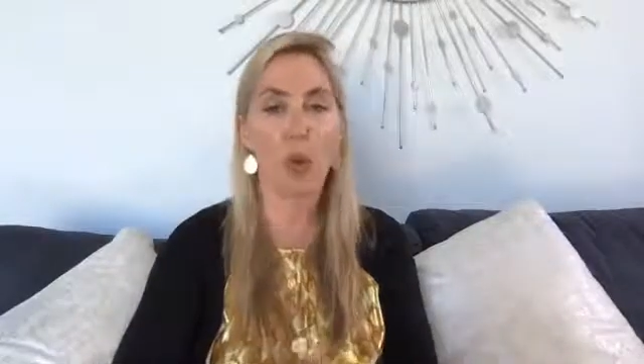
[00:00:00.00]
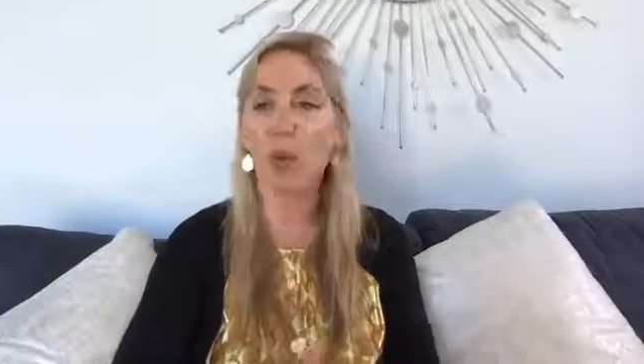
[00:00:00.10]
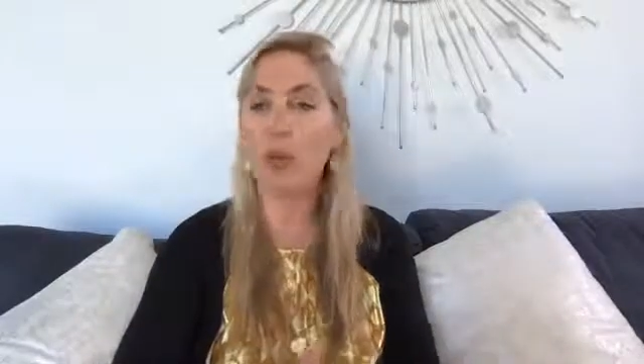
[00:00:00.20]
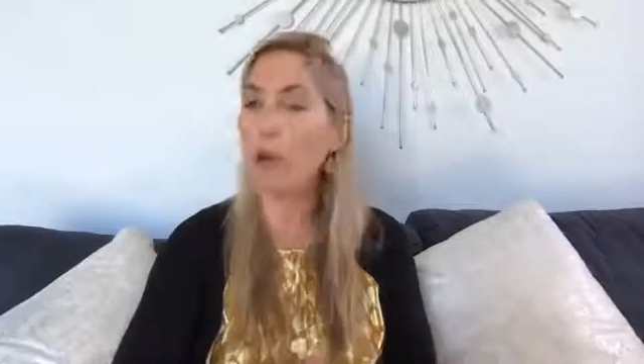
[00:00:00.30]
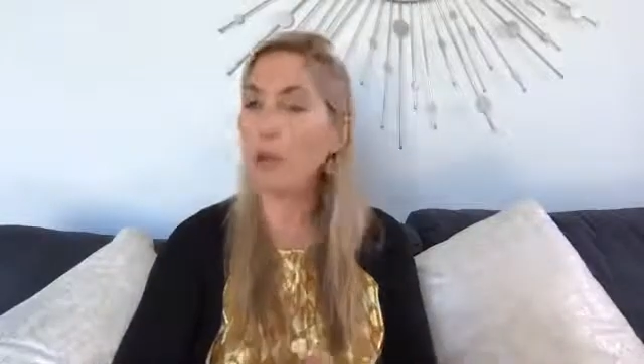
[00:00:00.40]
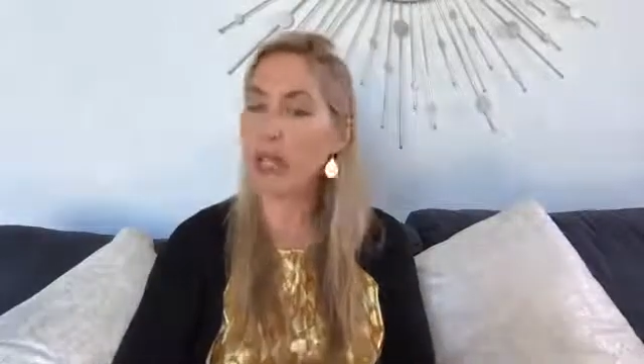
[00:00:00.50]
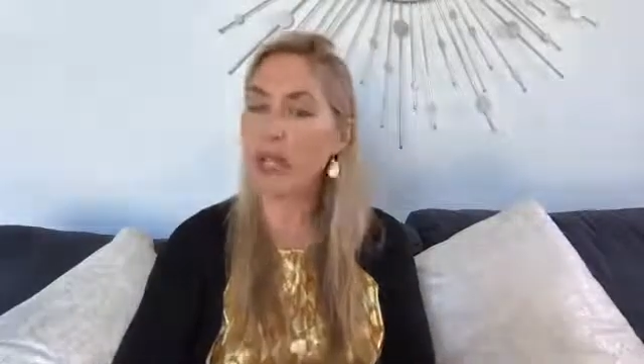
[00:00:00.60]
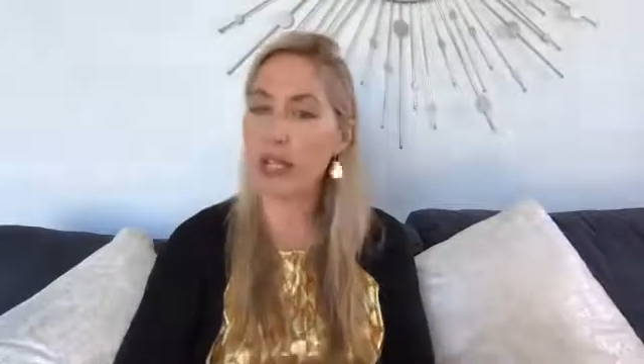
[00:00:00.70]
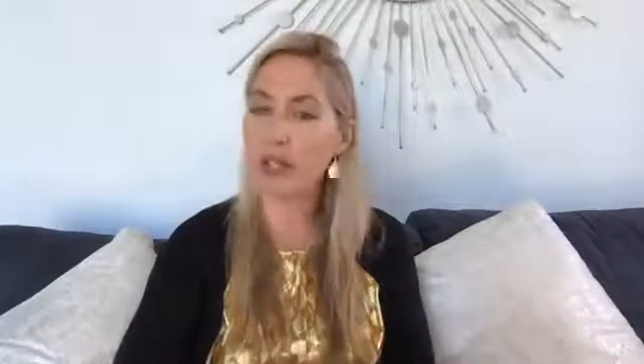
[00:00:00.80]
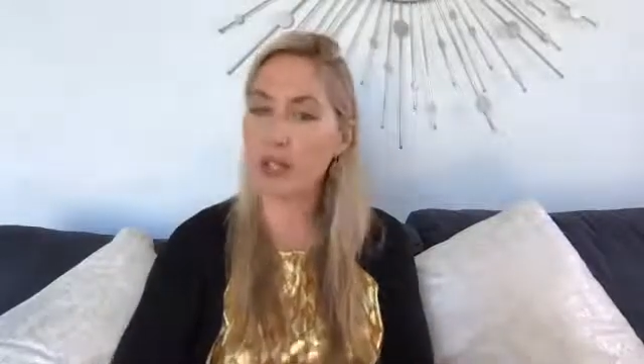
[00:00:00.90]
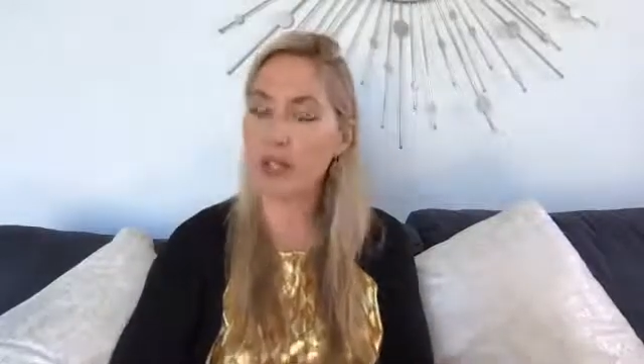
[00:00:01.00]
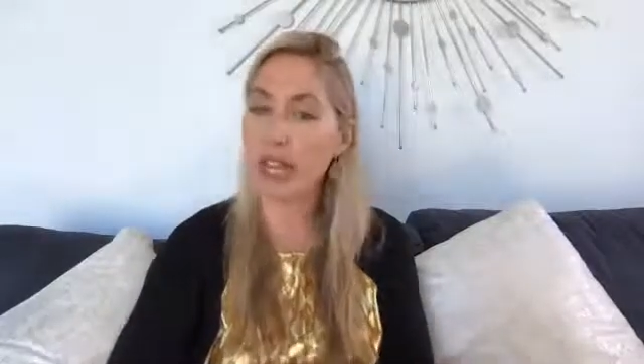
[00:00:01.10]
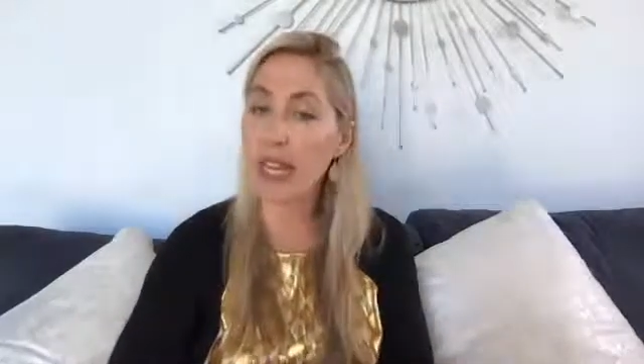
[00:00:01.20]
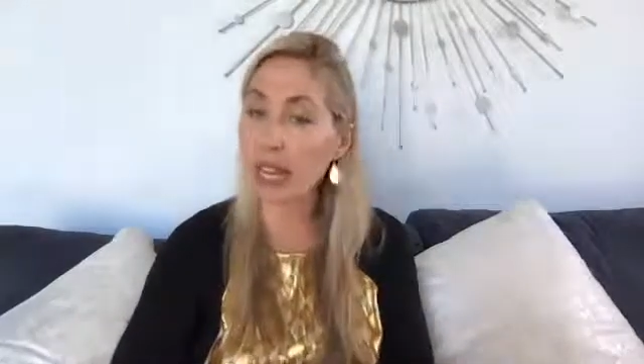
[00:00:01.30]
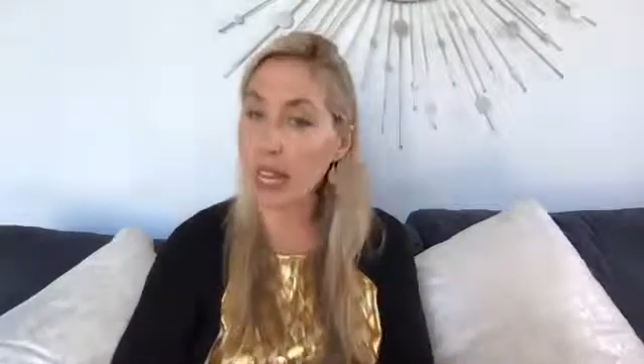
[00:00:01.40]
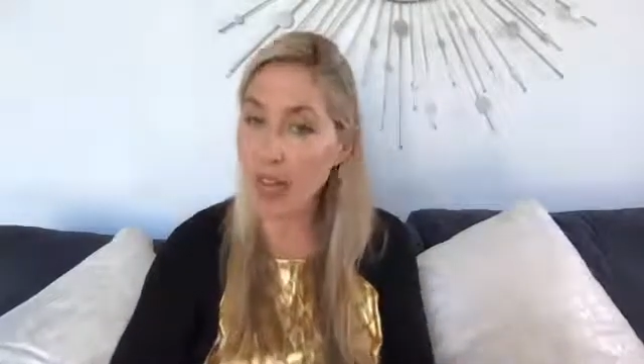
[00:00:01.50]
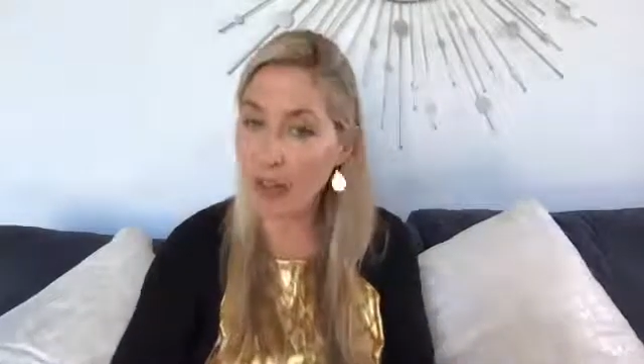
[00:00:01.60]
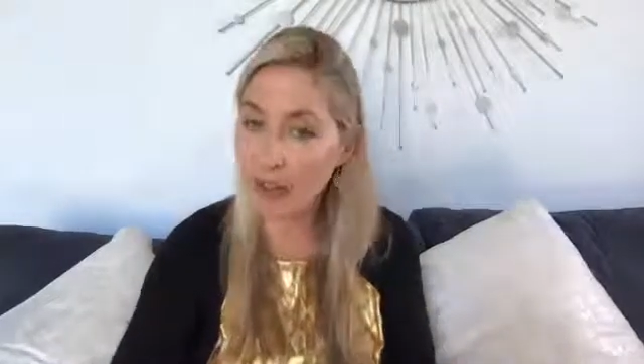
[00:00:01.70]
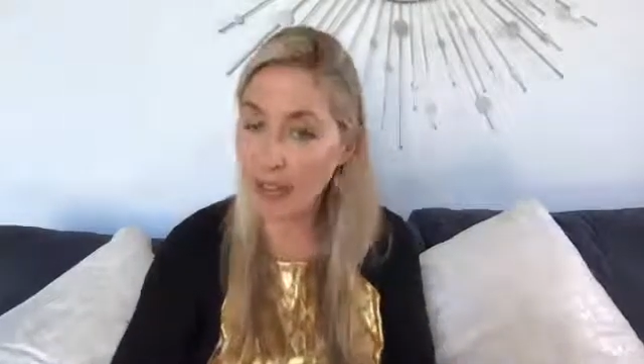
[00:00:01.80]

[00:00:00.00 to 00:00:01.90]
we won't be dense enough,